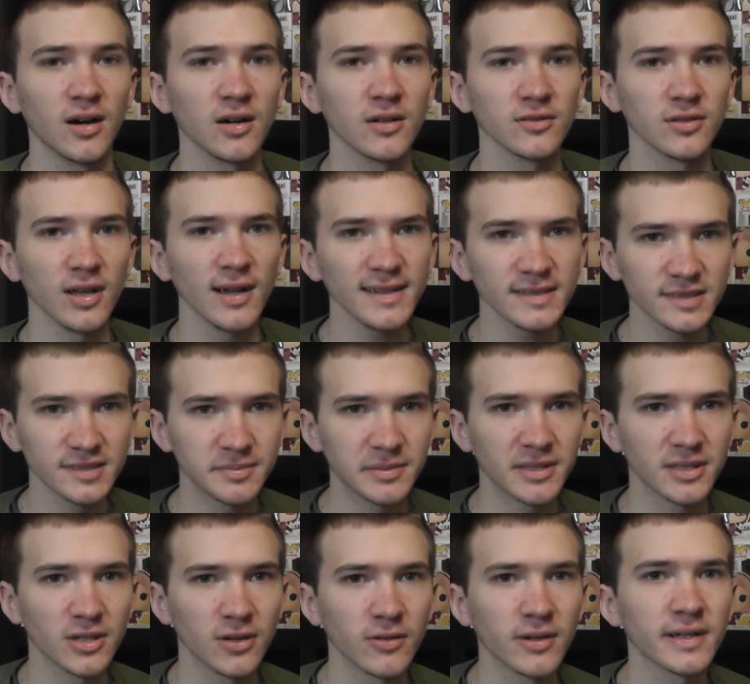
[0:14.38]
A lot's
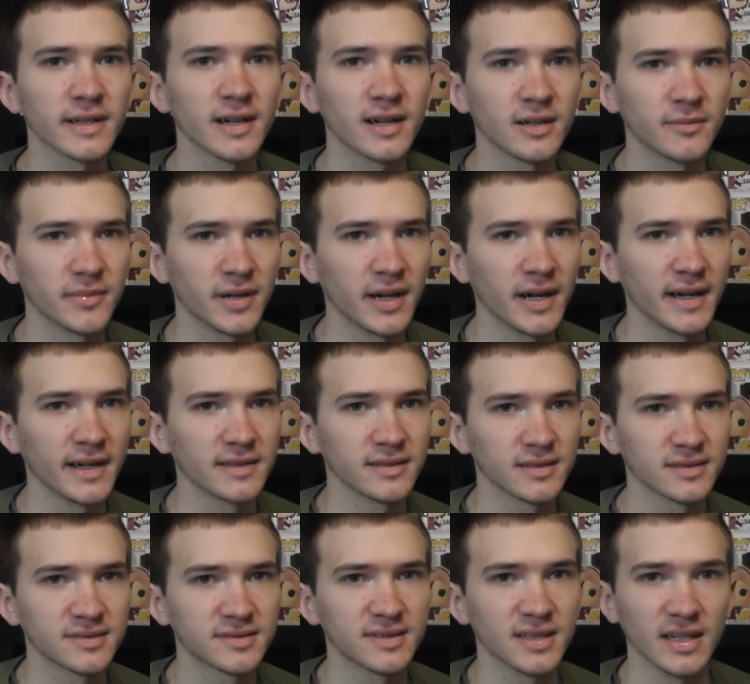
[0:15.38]
been going on
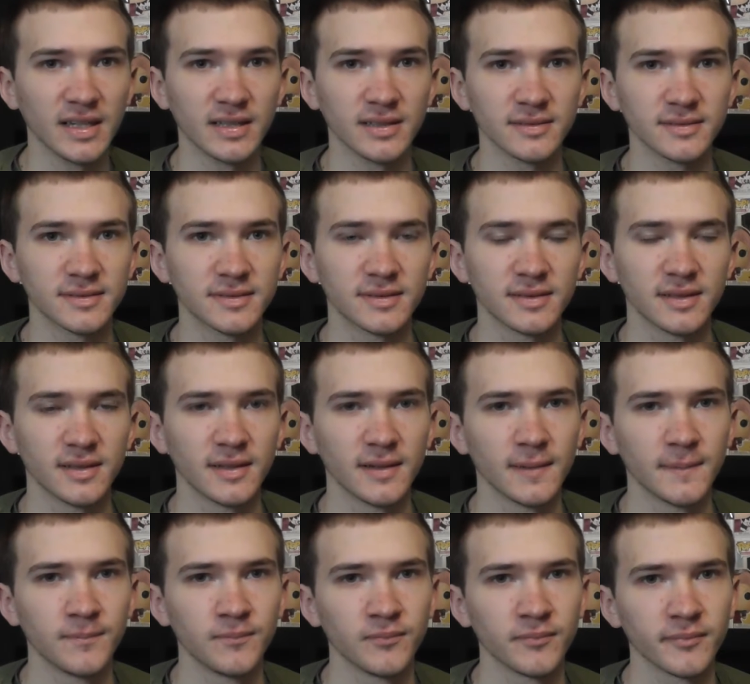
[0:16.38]
behind the scenes,
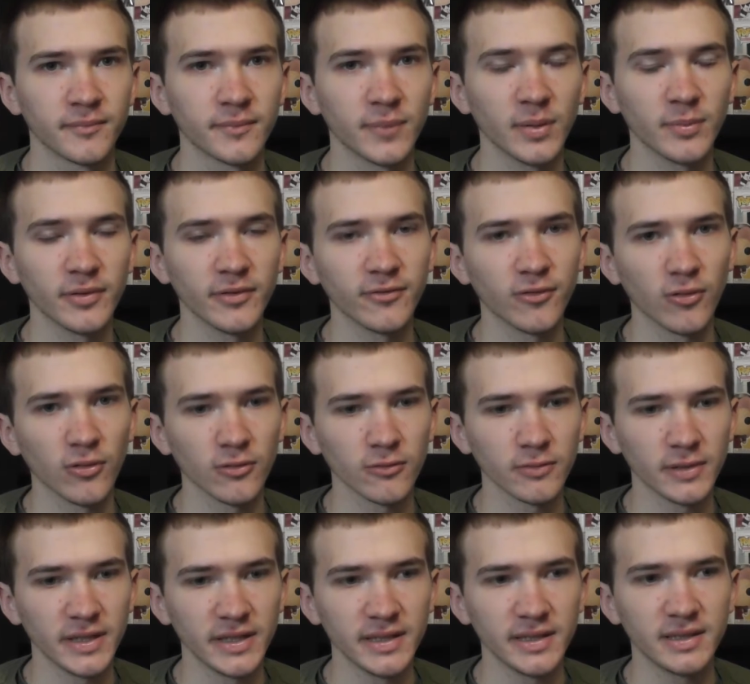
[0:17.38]
but before
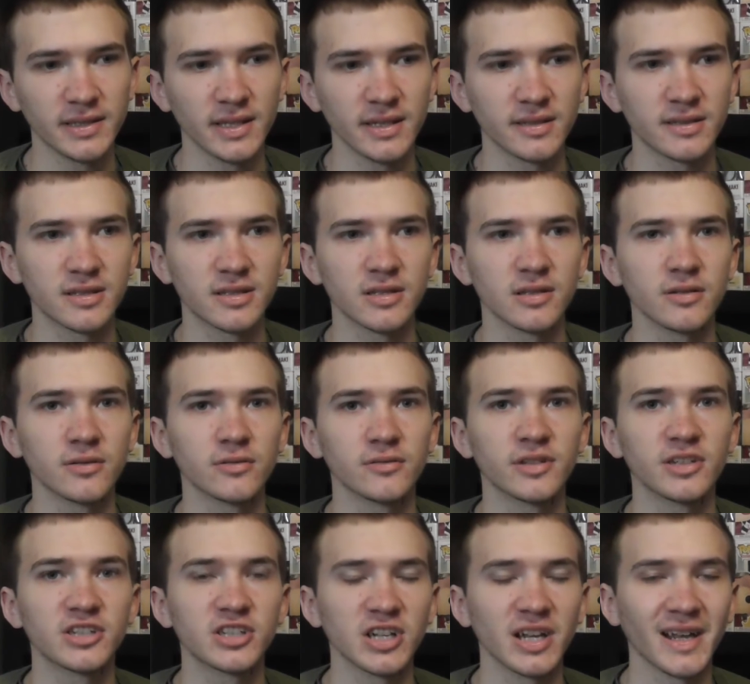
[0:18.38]
we get to
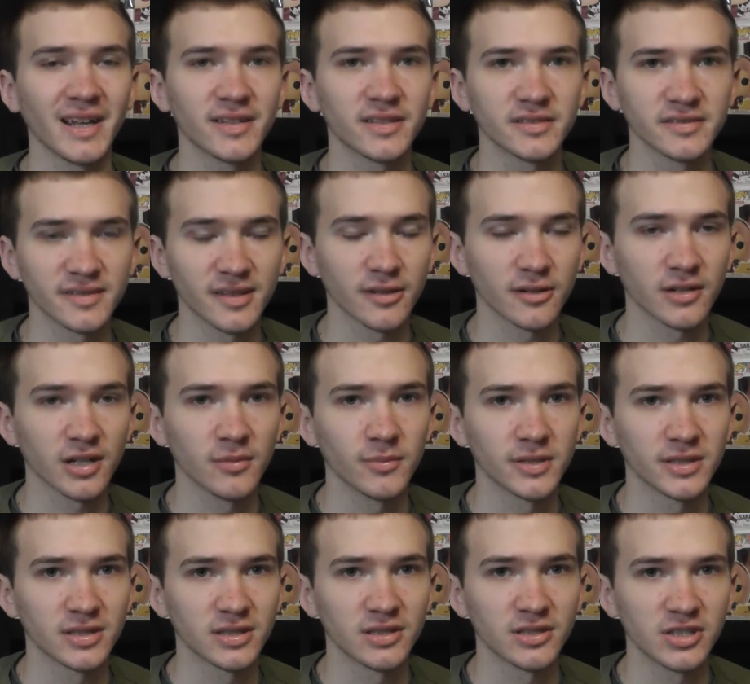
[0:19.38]
the changes that are
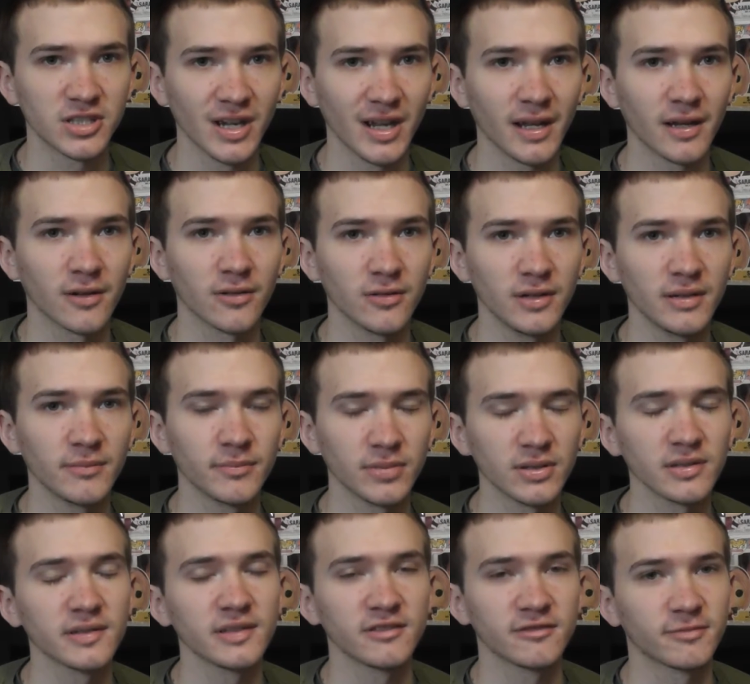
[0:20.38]
coming to the channel, and
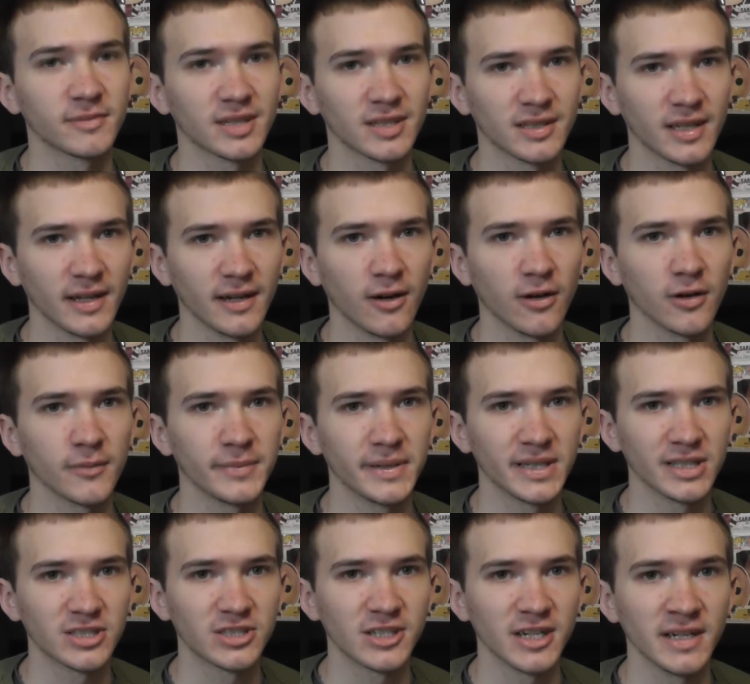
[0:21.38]
believe me, they are
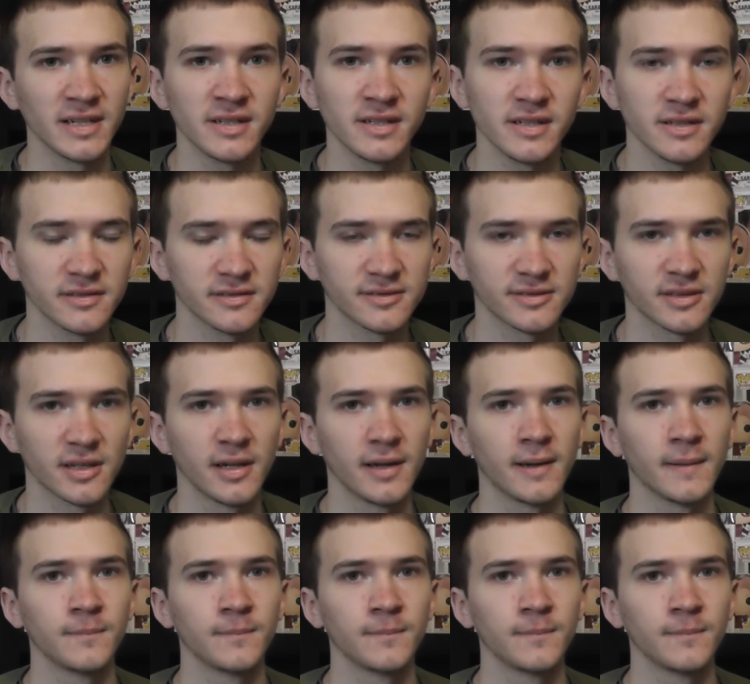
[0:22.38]
big changes,